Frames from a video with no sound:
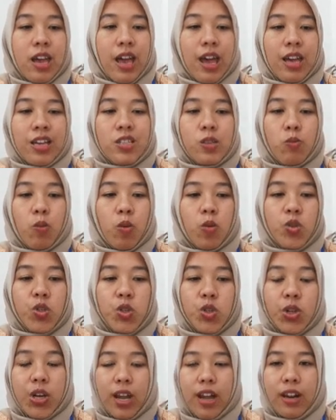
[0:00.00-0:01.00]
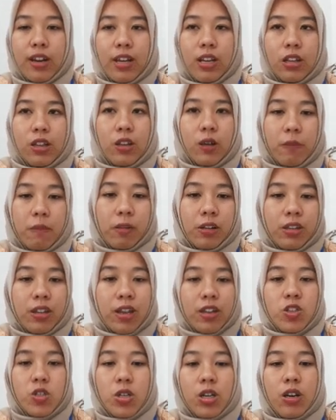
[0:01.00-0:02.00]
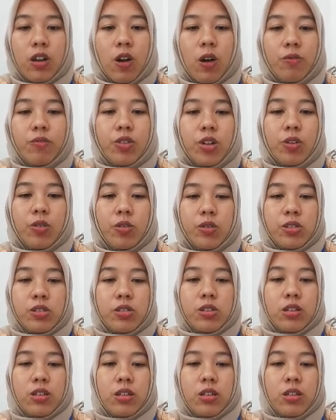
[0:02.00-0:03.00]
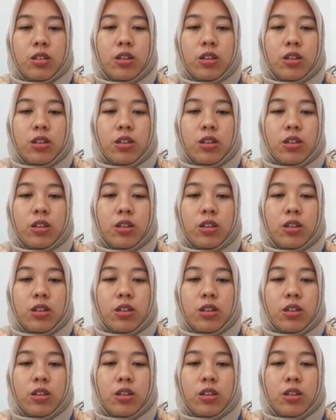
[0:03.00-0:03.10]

exposure and interpretation of the rules,